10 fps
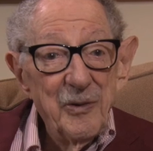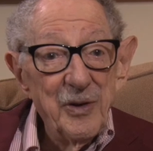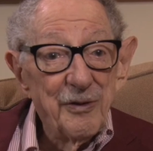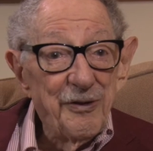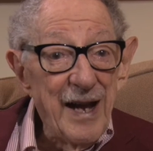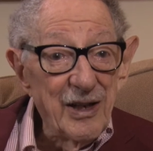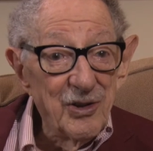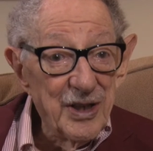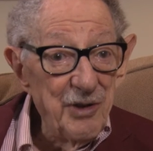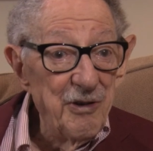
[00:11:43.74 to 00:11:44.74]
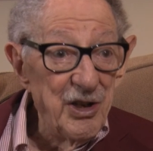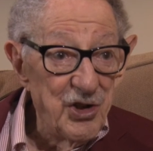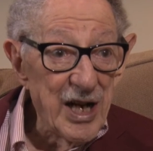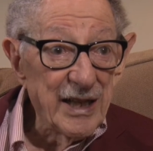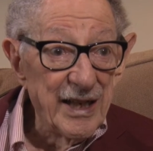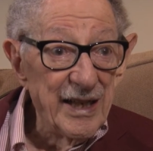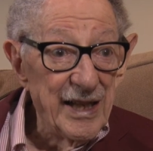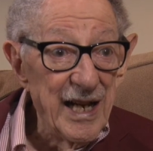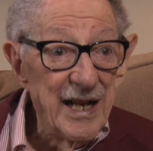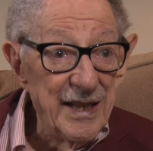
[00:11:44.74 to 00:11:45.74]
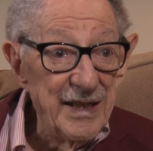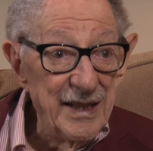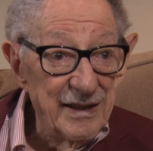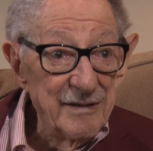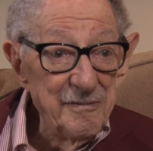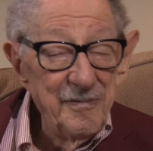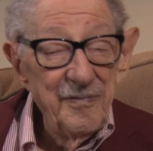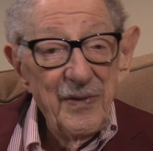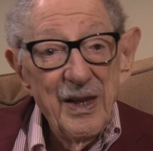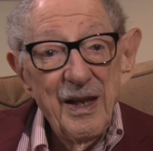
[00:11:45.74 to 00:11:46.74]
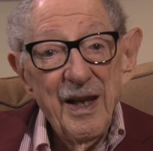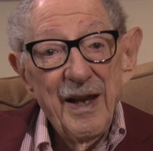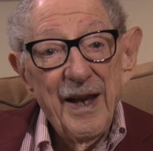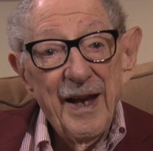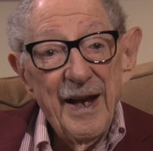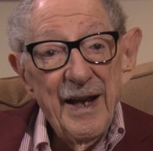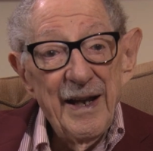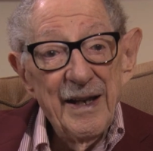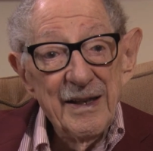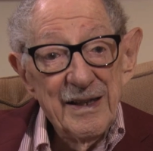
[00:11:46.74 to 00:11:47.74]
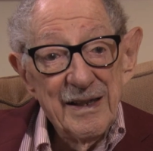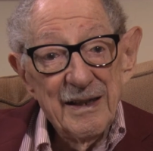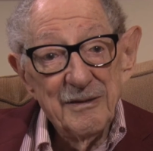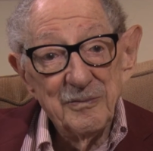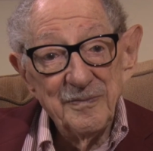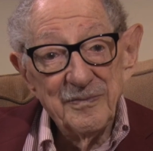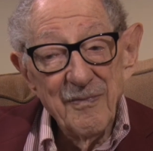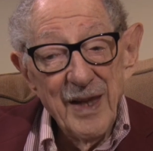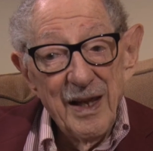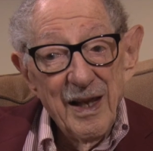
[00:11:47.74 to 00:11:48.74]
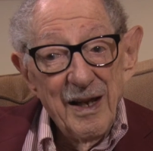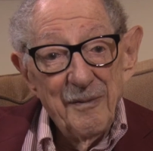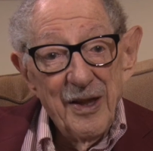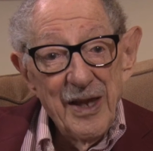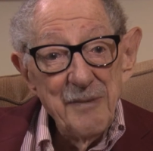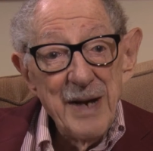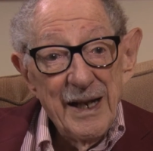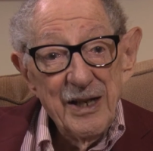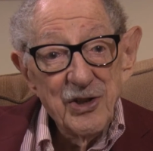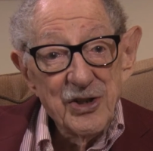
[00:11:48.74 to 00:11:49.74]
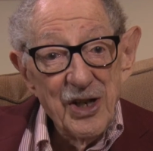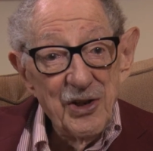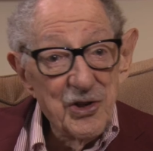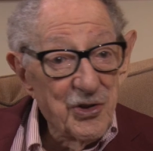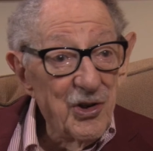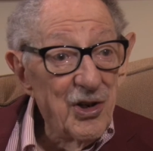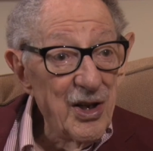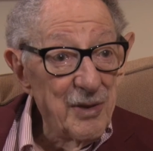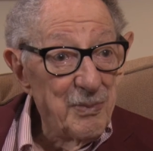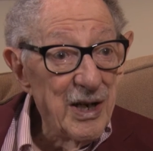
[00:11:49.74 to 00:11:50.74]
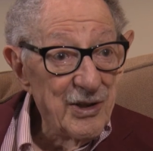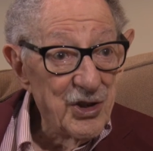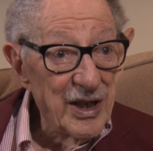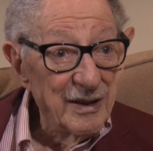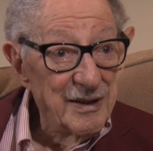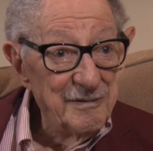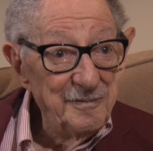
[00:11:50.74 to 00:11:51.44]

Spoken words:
with faculty rejecting the idea, and they managed to destroy the project.